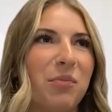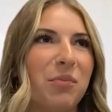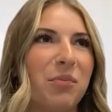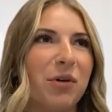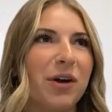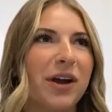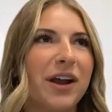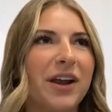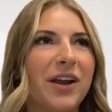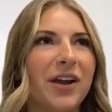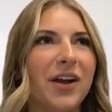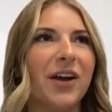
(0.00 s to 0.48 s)

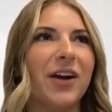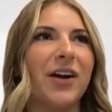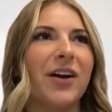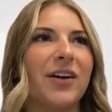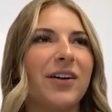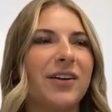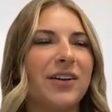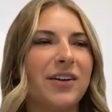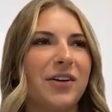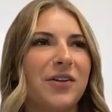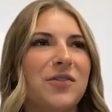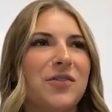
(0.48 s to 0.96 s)
bring
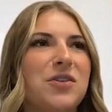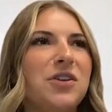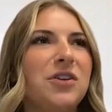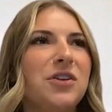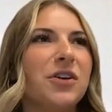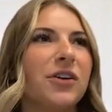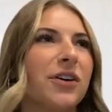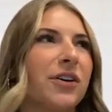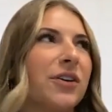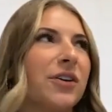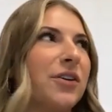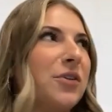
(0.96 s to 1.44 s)
your
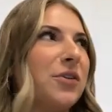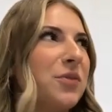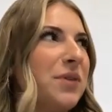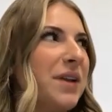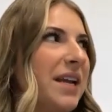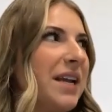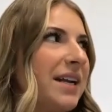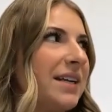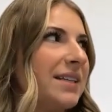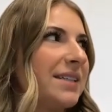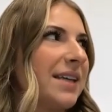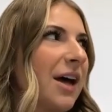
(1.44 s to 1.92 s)

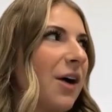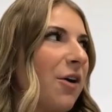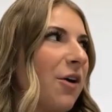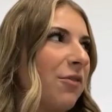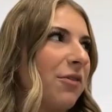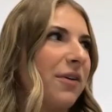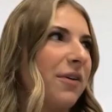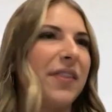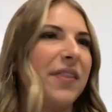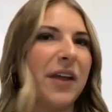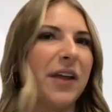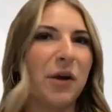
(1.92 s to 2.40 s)
unique
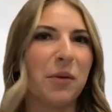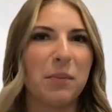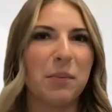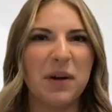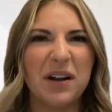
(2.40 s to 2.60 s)
self in there,